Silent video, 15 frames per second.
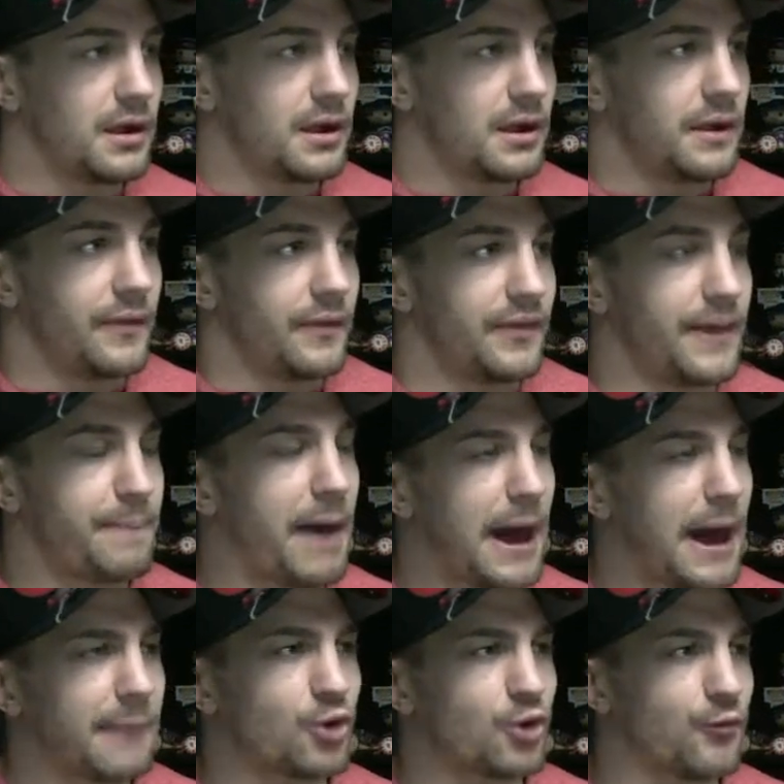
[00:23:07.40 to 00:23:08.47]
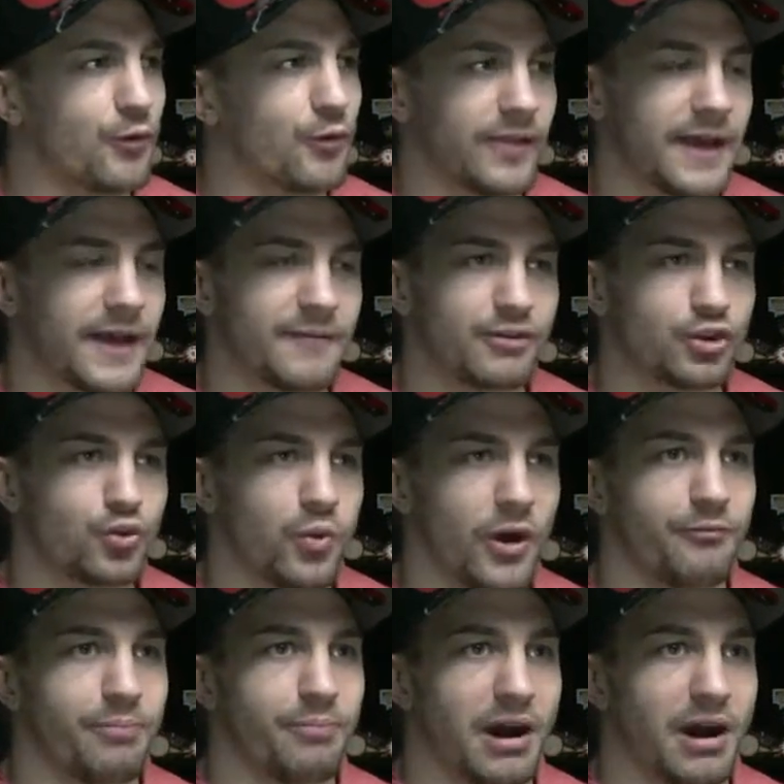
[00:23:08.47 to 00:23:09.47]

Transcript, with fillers: the pops go for 11 or 12 bucks.